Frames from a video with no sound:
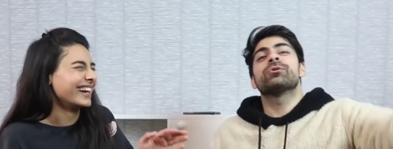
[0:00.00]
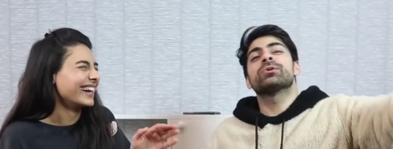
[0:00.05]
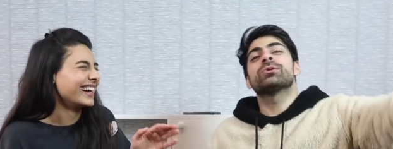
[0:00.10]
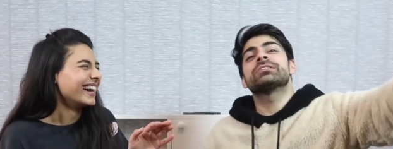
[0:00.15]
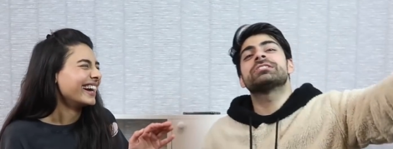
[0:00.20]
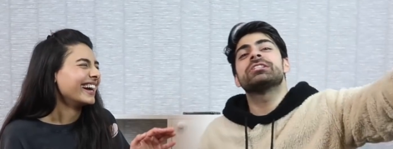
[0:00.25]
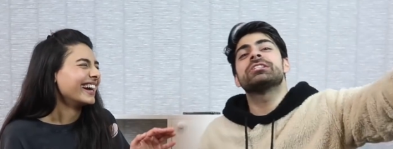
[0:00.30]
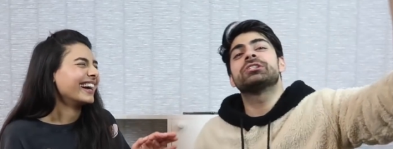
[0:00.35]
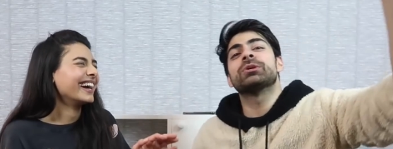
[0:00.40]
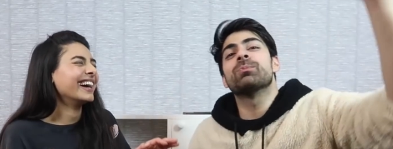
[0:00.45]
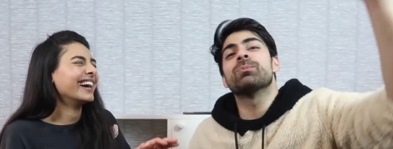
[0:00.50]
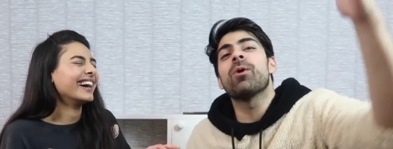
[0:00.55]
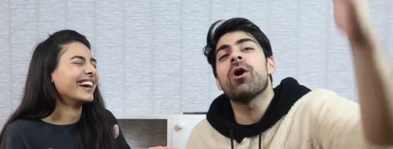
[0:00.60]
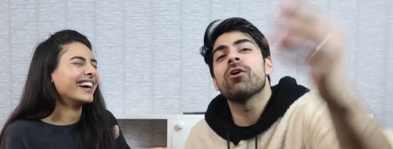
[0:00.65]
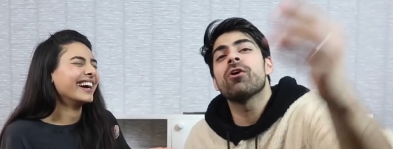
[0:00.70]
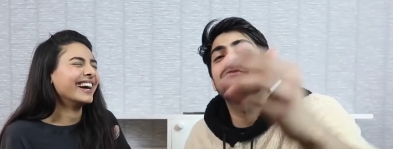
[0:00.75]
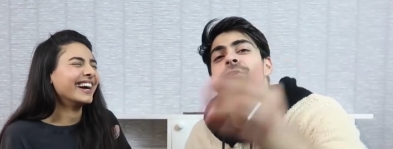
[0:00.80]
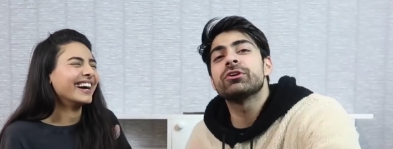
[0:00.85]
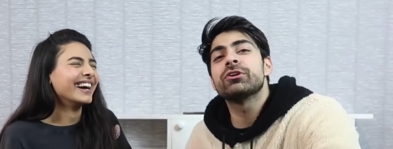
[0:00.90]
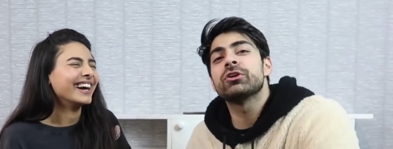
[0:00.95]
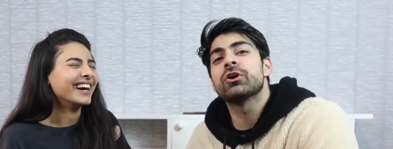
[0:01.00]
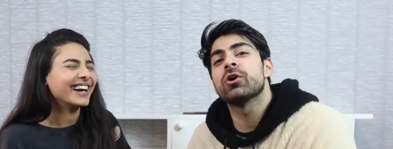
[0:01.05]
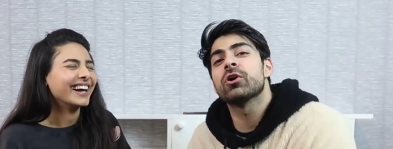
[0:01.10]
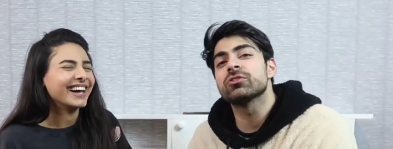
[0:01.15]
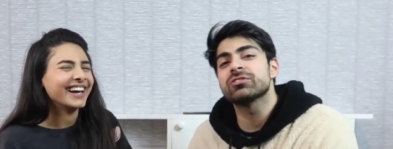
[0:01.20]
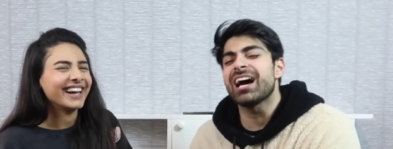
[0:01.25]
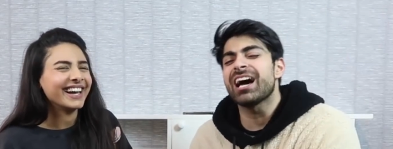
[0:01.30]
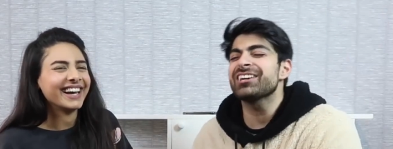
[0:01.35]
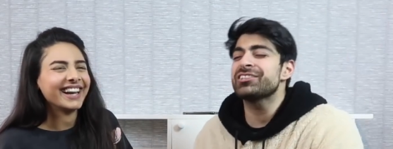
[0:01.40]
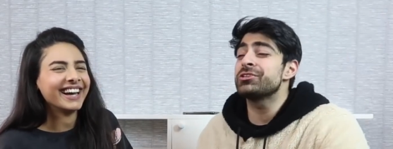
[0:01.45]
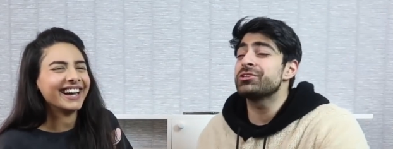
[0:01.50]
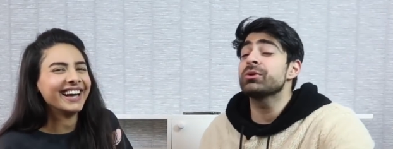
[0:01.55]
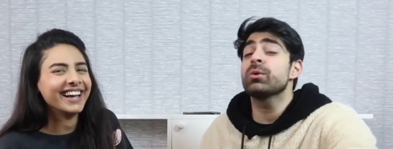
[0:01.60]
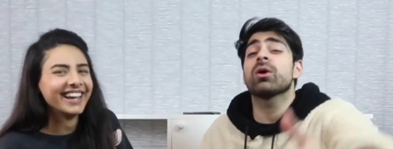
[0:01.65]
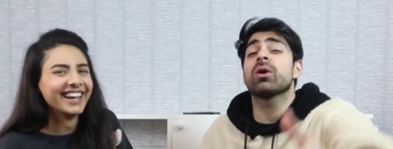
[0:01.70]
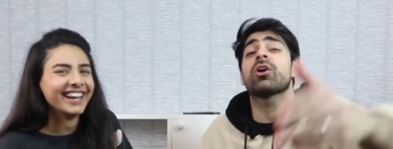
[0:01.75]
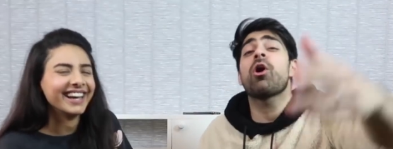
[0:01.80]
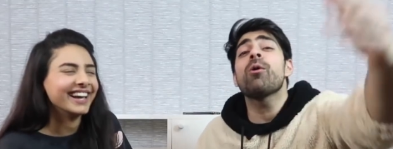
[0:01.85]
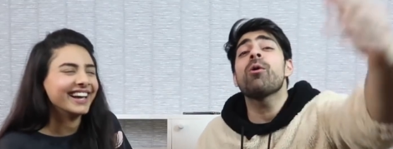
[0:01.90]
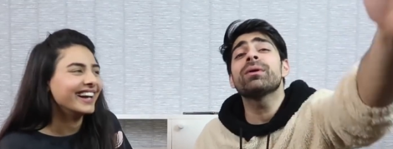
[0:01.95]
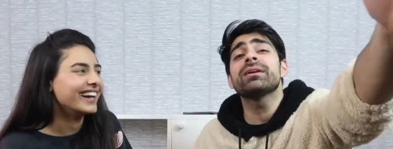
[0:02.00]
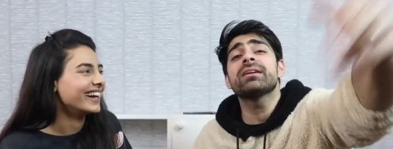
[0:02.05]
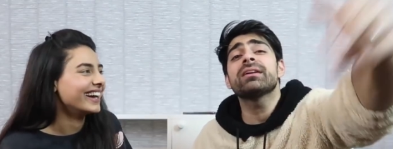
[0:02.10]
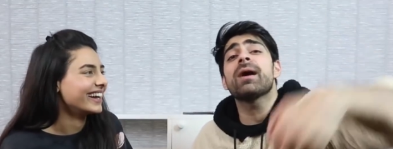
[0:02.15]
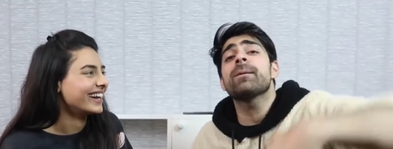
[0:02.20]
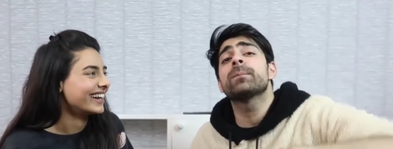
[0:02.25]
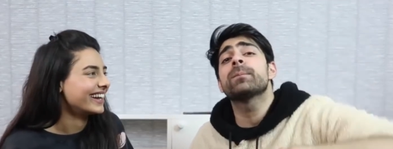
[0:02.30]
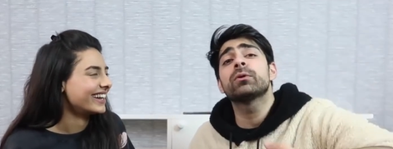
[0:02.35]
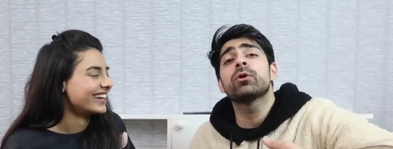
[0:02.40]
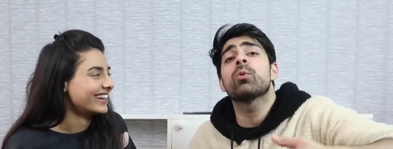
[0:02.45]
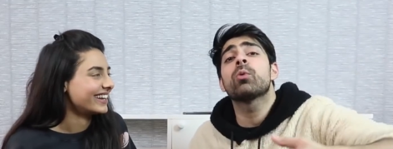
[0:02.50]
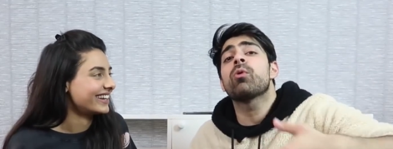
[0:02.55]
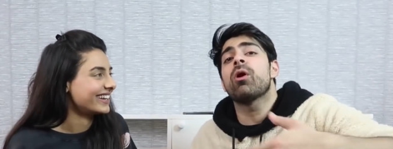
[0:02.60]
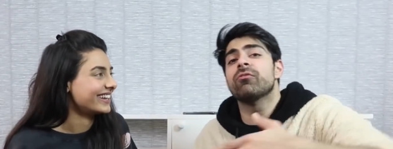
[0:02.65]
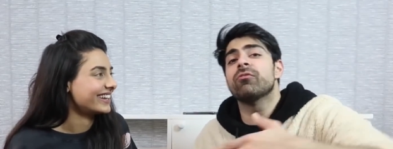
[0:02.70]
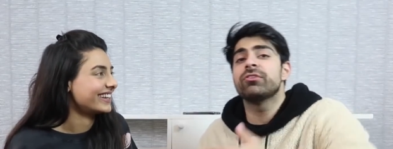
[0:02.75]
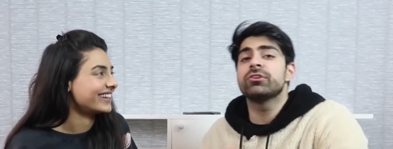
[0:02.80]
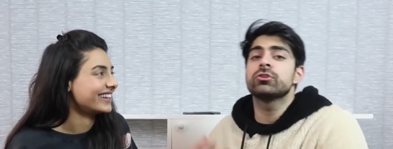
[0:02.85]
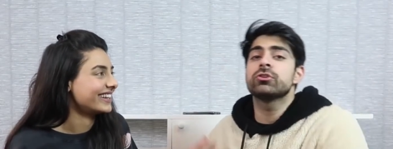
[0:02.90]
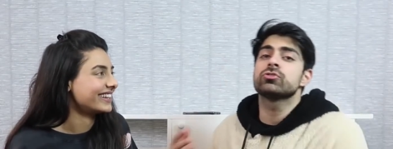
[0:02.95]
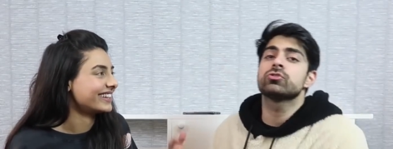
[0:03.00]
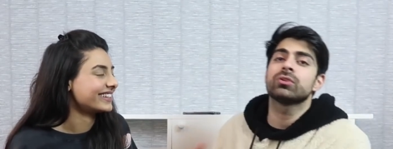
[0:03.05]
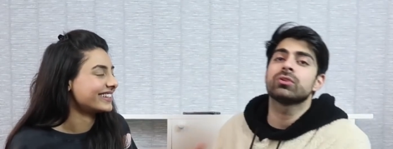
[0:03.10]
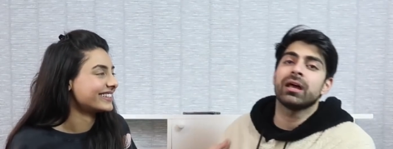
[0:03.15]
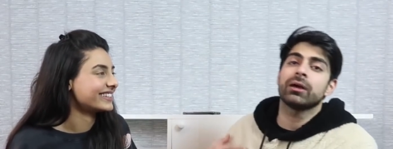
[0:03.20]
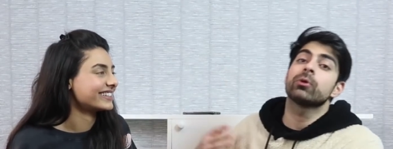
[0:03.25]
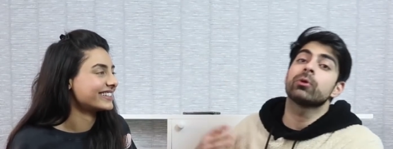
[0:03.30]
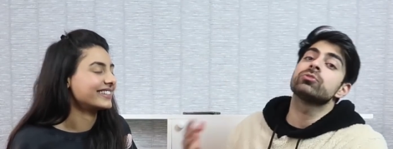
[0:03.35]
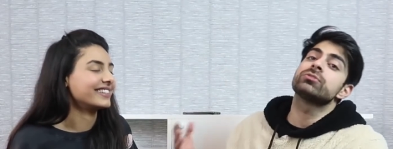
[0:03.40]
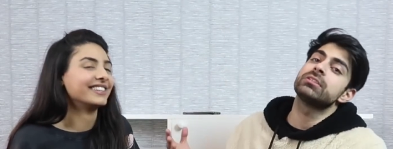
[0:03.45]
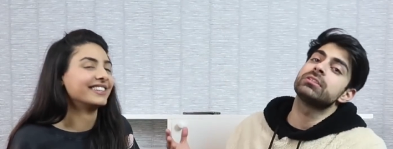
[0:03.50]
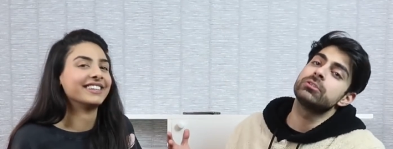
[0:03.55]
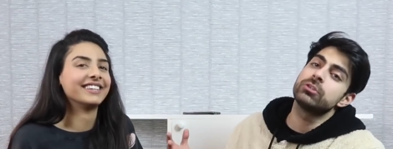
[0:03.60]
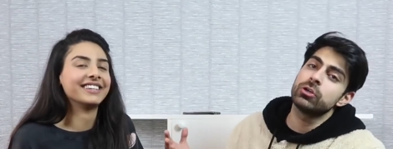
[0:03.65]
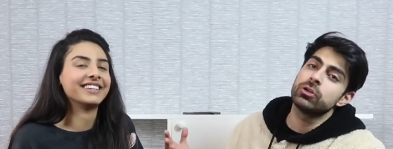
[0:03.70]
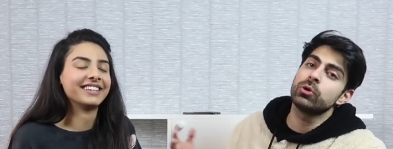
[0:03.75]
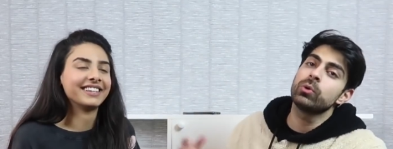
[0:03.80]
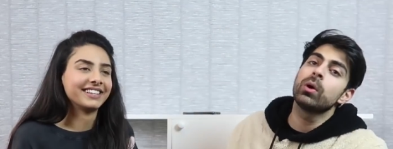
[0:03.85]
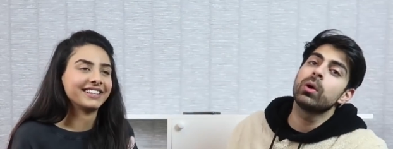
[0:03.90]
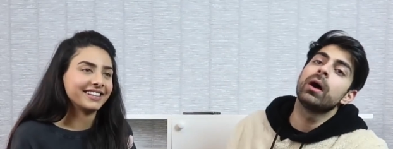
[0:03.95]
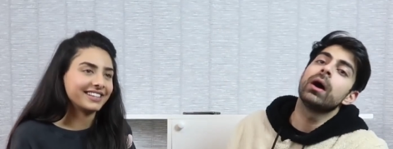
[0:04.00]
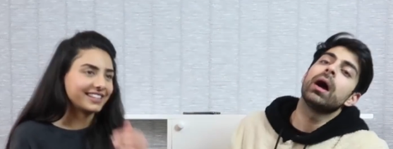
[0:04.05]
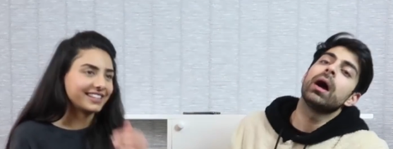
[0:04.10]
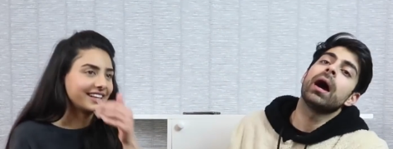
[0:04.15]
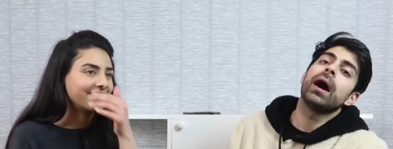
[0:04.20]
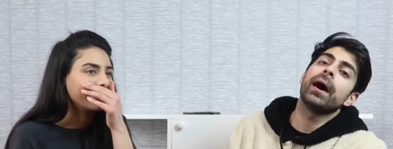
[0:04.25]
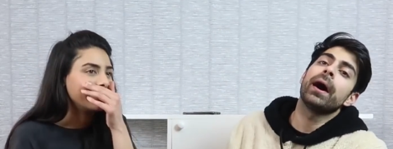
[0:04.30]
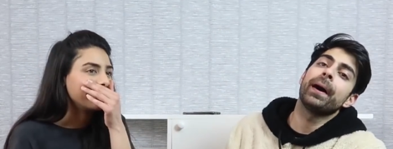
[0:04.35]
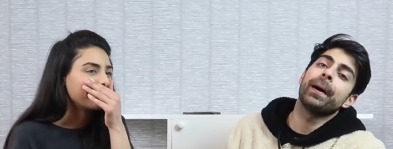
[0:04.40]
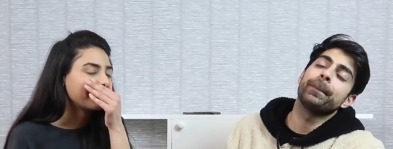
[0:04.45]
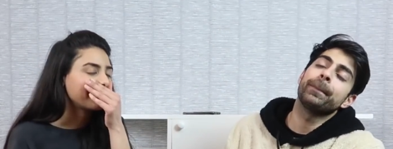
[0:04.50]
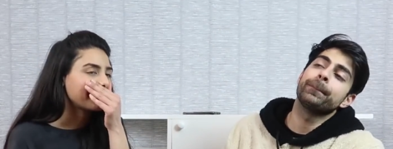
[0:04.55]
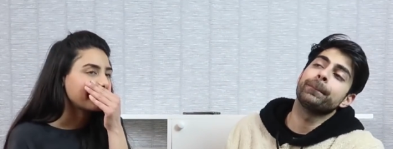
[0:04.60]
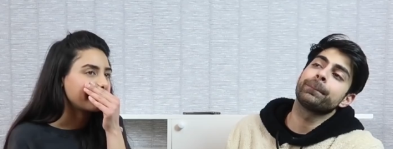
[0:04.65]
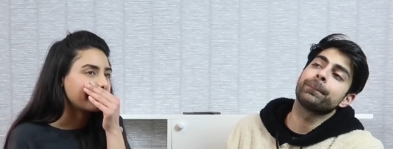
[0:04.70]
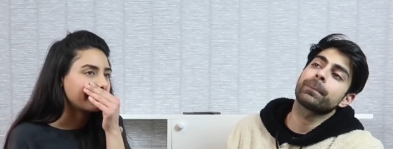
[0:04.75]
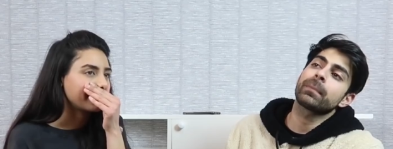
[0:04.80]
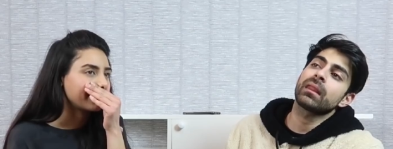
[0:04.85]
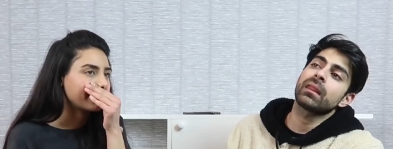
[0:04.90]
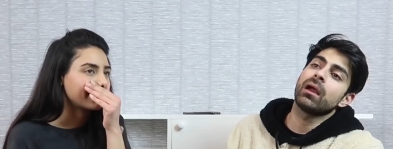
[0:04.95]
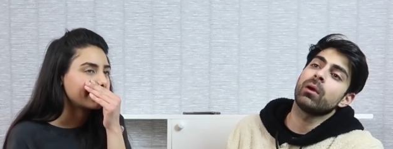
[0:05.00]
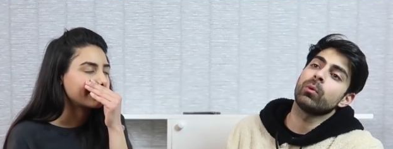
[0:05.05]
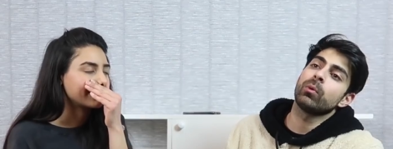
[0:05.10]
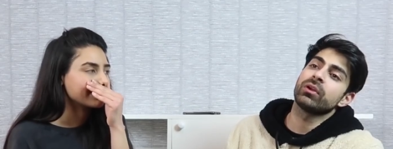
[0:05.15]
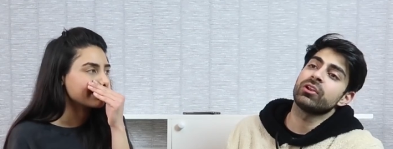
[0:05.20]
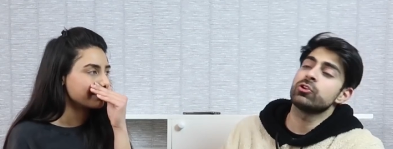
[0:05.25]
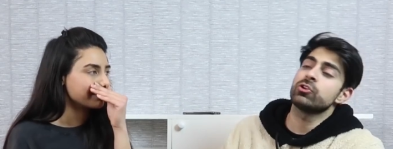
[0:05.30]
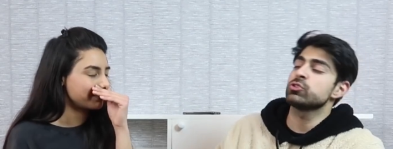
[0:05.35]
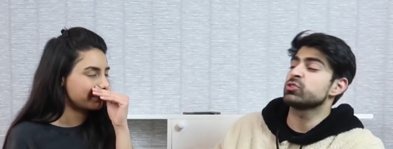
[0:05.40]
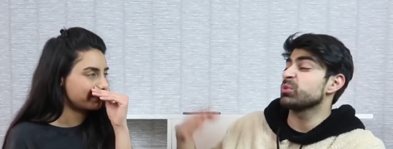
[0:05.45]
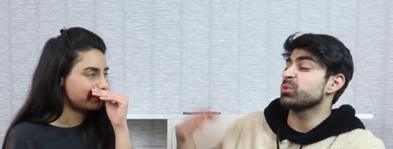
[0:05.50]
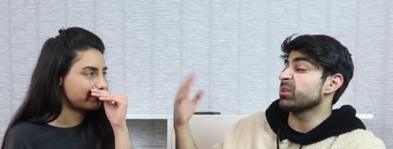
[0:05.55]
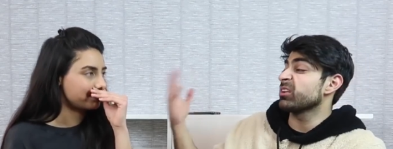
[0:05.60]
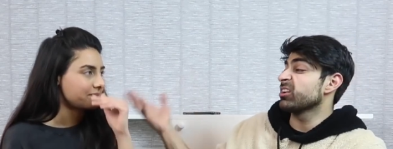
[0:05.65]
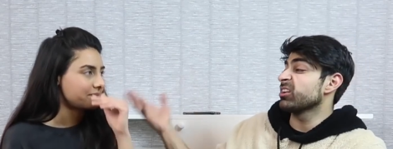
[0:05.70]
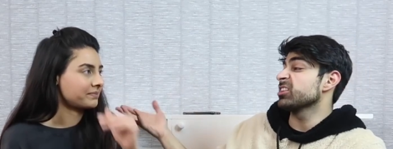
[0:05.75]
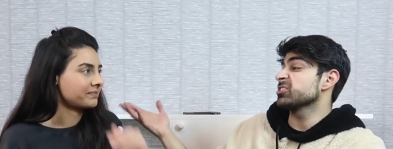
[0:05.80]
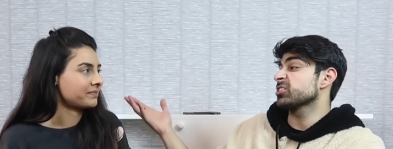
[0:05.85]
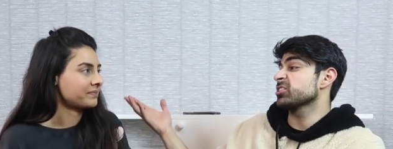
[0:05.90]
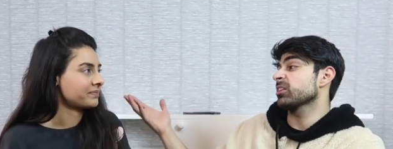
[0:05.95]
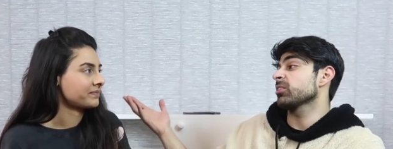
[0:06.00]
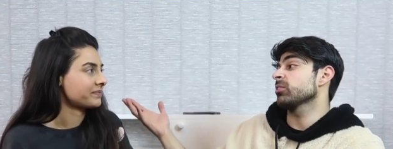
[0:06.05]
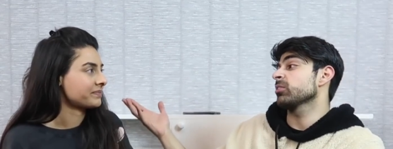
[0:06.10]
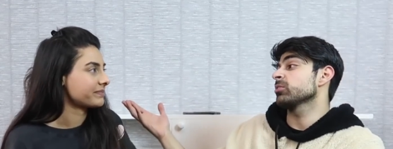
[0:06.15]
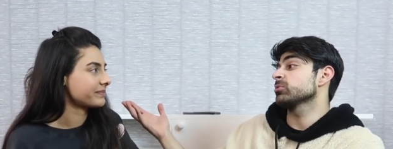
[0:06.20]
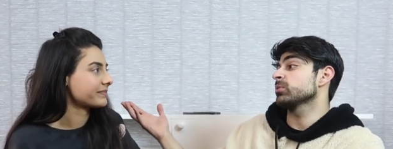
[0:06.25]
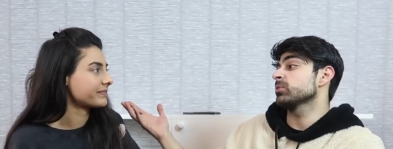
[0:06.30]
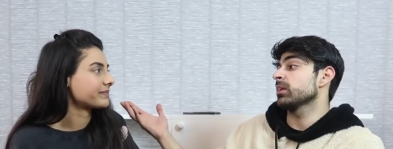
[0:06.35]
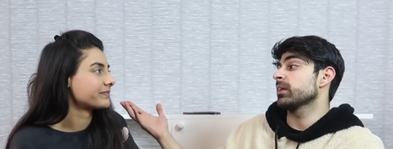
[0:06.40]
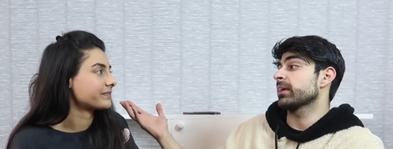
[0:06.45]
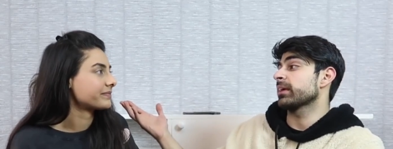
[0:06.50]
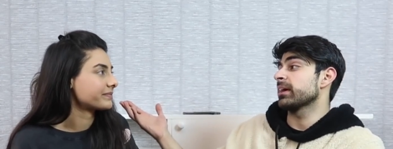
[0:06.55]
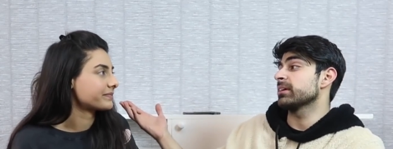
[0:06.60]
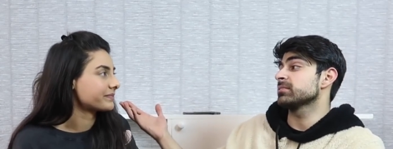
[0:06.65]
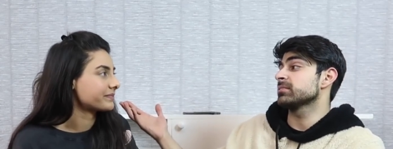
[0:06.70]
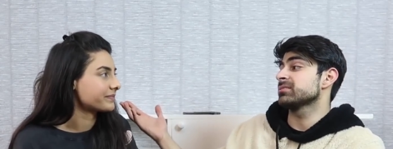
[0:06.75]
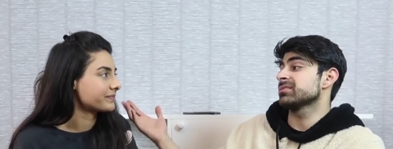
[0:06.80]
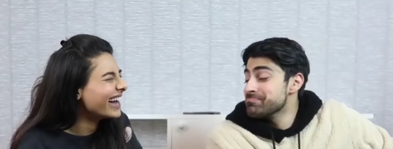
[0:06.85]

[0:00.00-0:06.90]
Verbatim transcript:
Speaker 1: if you want to see some more videos, actually you know what, comment down below what videos you'd like us to do. Um, we're gonna do some on her channel as well I guess.